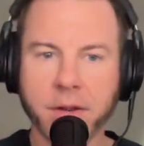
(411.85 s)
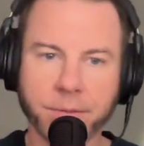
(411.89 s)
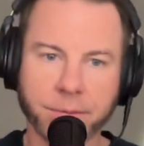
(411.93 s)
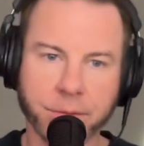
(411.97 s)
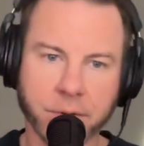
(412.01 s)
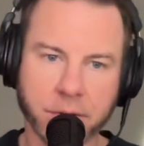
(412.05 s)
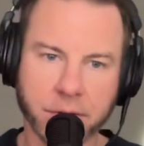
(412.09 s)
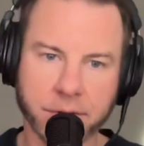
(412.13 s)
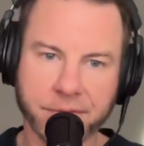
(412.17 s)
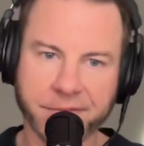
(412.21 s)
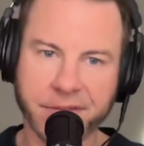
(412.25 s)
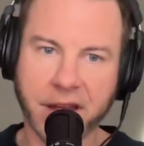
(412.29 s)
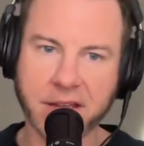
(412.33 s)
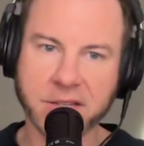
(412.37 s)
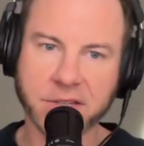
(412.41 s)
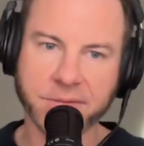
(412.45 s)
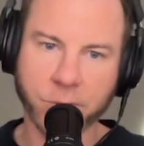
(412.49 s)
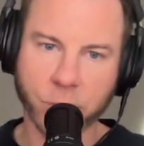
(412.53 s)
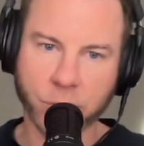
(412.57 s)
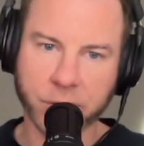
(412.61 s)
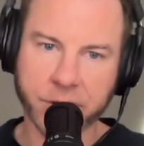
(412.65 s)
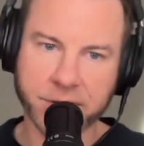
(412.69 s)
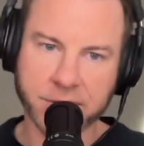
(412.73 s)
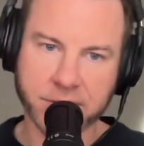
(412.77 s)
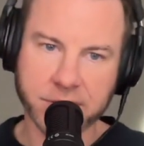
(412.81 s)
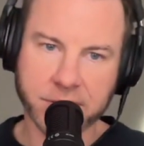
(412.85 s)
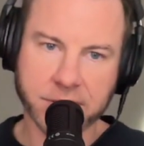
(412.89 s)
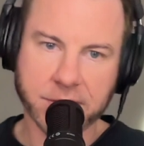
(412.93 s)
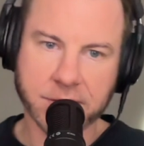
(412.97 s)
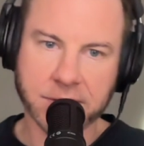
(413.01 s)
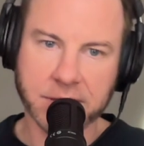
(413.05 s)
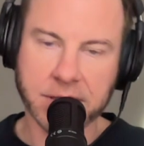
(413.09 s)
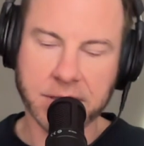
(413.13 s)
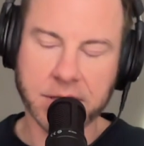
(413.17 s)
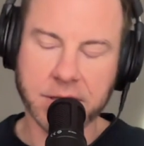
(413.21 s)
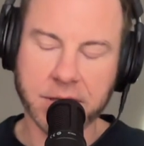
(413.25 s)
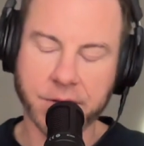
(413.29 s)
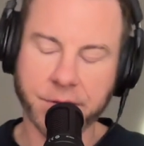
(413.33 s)
we're fast forwarding
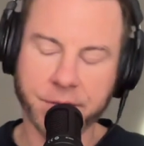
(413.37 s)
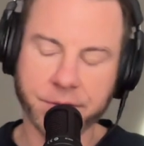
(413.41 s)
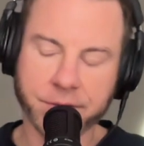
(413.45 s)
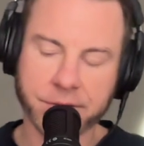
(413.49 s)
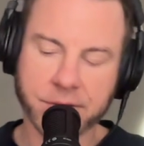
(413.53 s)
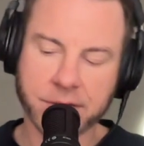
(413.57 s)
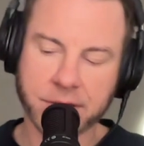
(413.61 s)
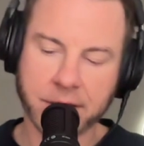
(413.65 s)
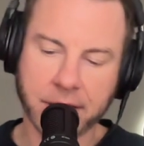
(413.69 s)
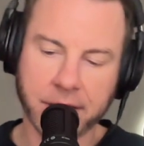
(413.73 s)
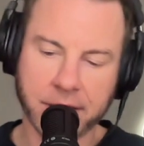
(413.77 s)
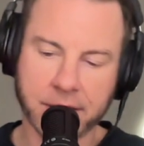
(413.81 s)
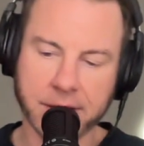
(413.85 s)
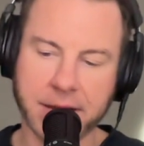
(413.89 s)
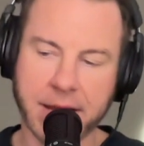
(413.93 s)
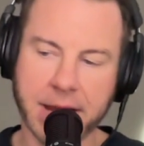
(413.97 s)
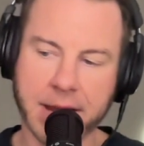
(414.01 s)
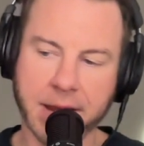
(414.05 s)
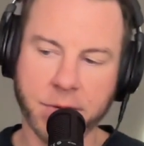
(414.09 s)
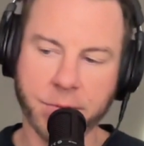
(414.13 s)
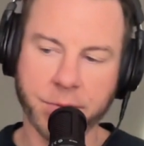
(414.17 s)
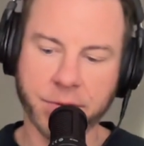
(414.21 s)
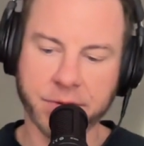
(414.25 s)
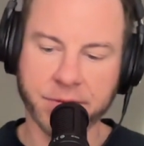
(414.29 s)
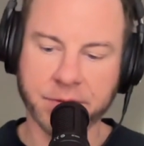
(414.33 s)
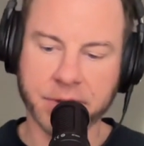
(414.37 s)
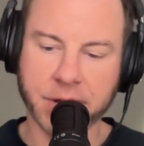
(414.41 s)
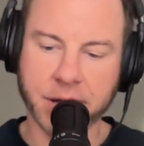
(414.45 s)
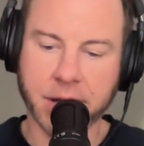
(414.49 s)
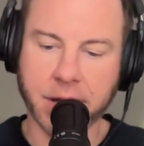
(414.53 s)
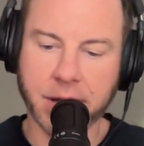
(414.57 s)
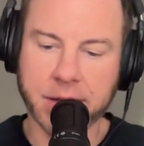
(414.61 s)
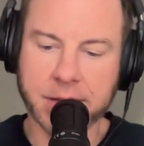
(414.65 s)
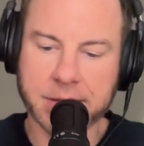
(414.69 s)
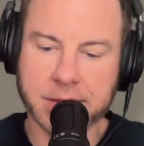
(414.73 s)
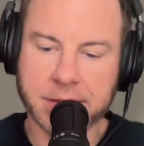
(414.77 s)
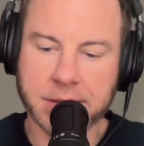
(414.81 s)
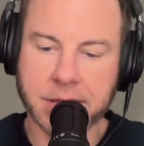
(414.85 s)
16 years, and now we've
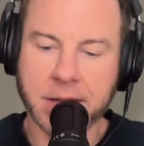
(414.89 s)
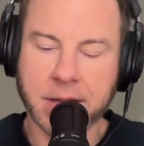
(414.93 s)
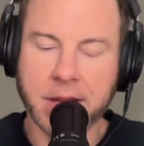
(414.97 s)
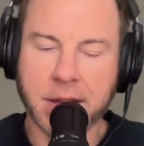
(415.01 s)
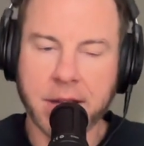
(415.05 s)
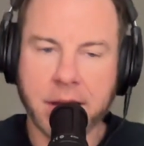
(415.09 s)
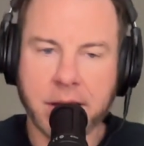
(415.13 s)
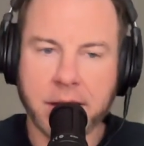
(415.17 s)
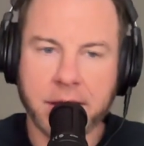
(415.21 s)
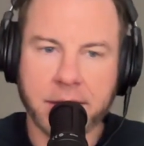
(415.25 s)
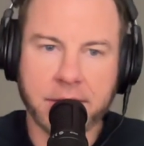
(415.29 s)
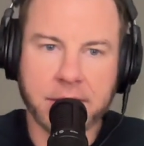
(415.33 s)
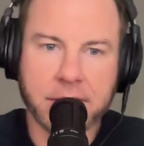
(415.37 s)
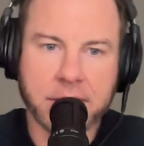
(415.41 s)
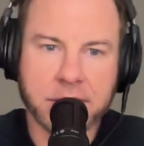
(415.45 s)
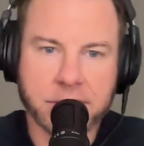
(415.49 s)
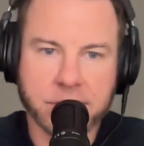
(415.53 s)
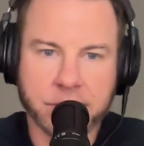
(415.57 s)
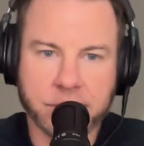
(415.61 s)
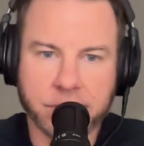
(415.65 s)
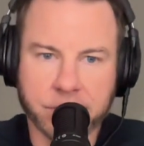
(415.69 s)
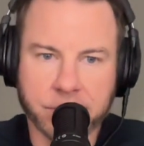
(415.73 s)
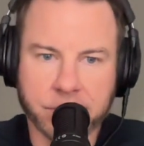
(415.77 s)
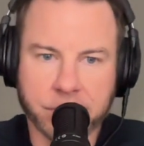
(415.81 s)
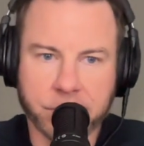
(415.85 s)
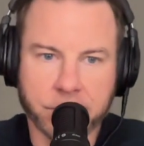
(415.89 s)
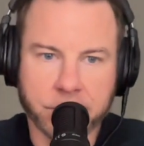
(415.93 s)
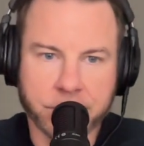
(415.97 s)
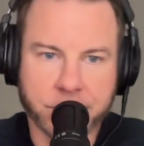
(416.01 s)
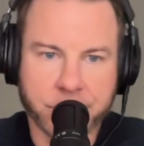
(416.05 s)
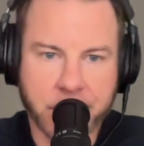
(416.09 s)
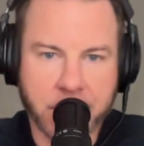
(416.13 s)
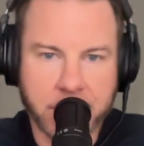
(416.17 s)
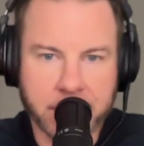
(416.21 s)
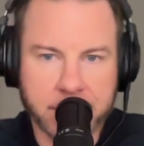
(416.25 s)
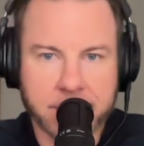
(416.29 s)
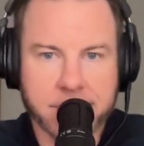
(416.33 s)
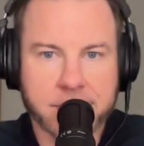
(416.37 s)
got these two tool
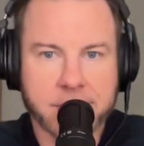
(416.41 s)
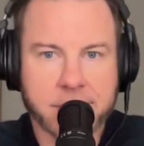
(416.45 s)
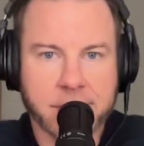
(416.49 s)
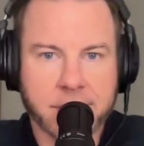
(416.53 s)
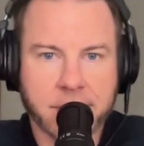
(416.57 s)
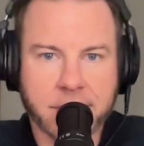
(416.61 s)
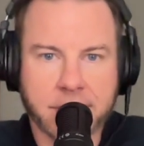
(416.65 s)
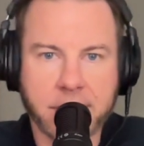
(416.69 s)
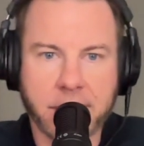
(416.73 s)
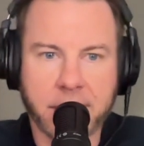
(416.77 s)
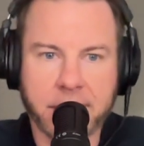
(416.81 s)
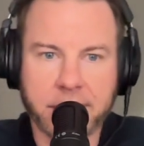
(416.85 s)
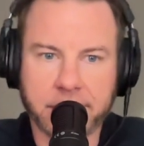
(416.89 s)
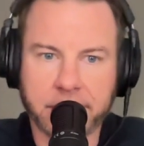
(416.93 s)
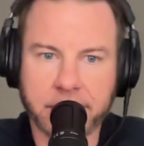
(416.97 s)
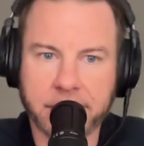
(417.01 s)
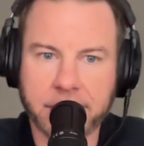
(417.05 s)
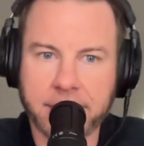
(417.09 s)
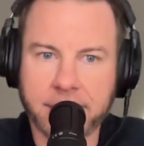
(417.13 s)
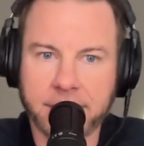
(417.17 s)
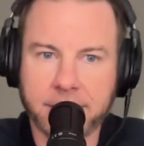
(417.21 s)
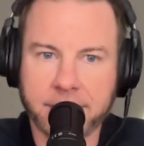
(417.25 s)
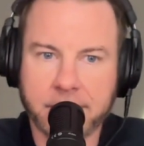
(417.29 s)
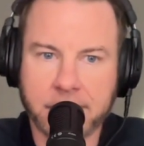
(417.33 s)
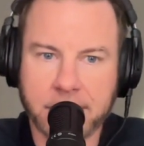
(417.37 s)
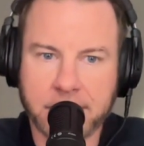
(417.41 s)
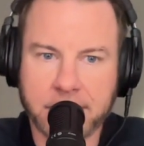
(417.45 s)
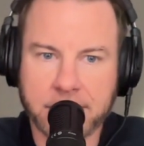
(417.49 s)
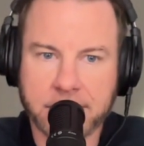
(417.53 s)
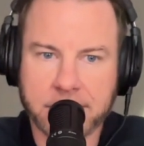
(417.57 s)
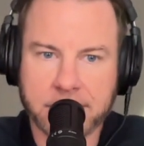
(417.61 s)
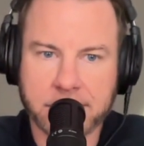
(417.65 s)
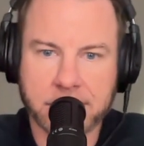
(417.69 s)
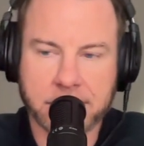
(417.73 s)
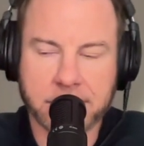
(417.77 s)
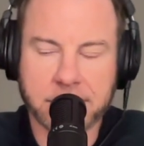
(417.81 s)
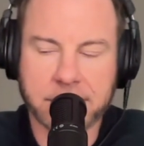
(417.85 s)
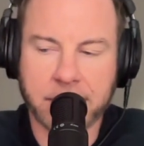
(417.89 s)
sheds kind of leading
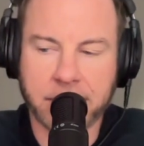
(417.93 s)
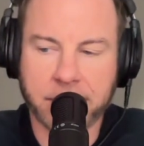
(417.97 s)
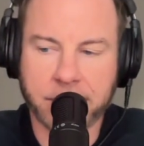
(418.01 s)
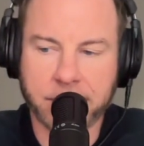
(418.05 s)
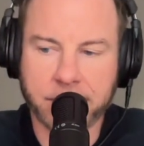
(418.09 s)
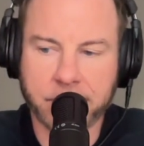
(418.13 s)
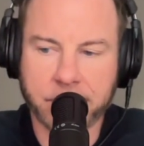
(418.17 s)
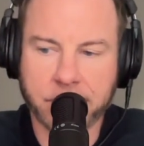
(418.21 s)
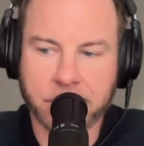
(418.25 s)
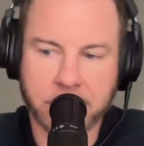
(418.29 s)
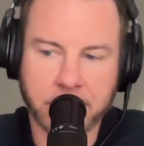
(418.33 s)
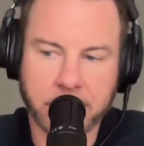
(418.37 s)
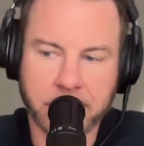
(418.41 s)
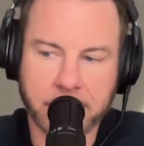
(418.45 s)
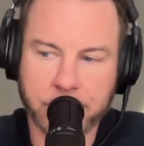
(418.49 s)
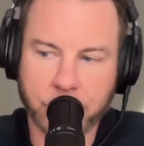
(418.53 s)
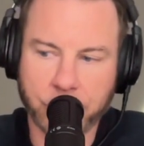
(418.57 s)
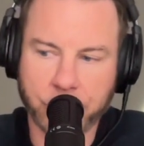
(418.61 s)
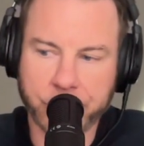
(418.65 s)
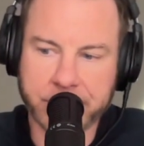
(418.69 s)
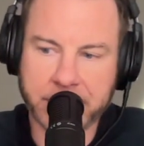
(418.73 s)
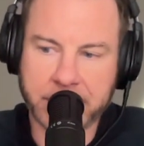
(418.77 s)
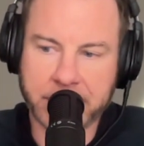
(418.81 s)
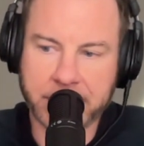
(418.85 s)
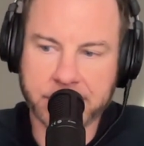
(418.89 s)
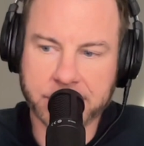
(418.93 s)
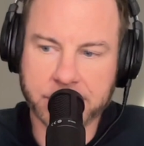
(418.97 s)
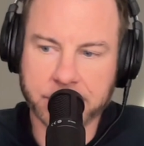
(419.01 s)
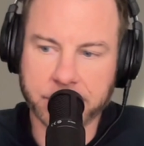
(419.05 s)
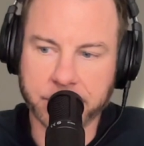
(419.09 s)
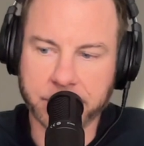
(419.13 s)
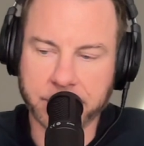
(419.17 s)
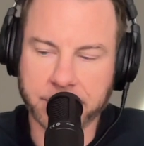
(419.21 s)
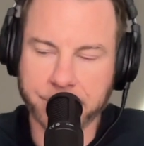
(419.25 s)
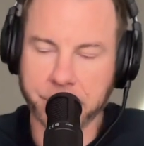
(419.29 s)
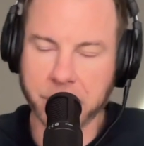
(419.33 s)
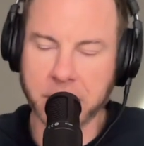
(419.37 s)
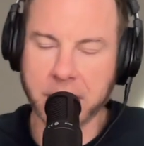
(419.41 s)
things down more
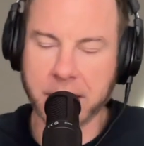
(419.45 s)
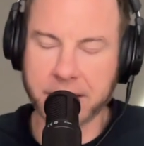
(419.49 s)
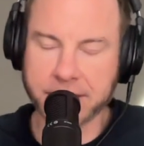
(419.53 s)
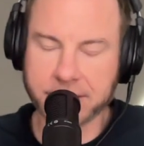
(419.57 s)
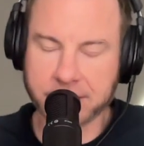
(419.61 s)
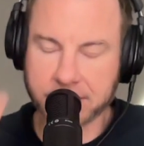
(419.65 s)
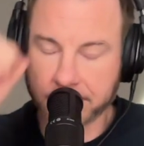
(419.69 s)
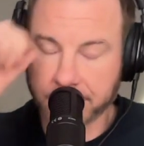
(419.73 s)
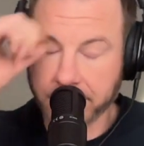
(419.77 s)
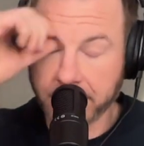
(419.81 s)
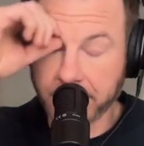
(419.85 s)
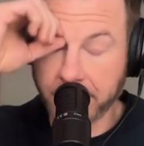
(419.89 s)
dastardly plots.